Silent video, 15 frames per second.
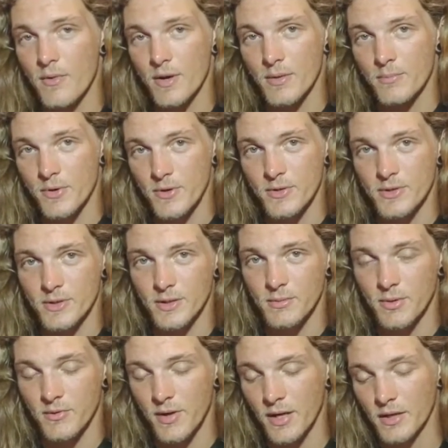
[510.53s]
I would
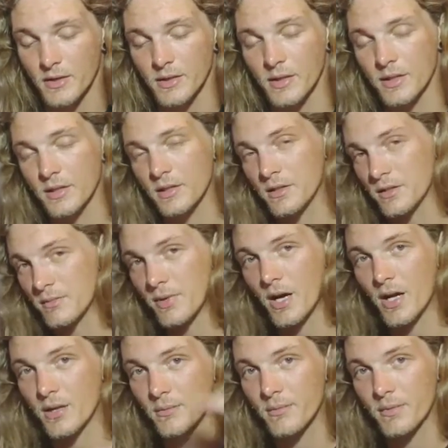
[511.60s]
personally be regulating the
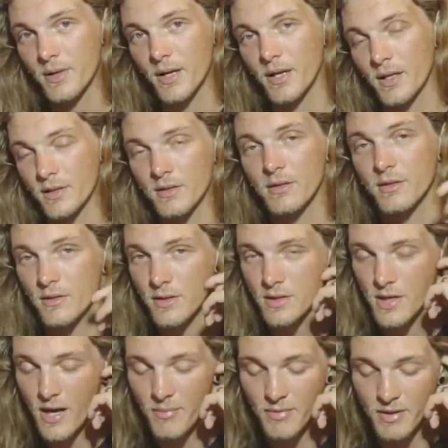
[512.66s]
bottom and
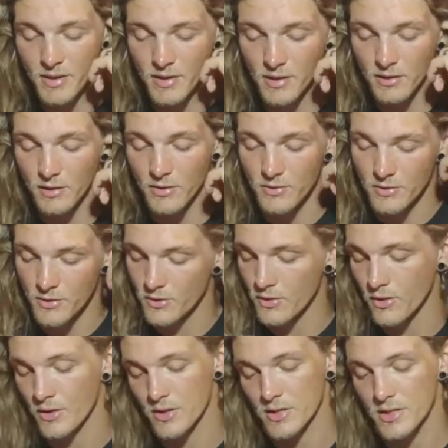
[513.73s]
the top of the enclosure.
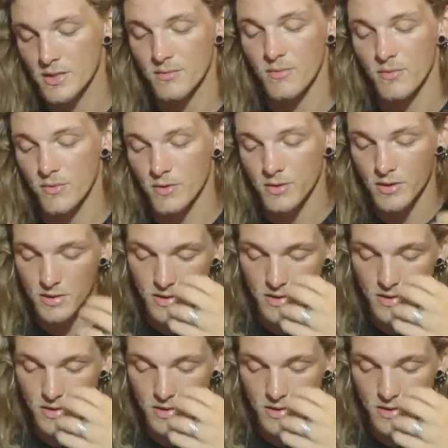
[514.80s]
You're going to see them more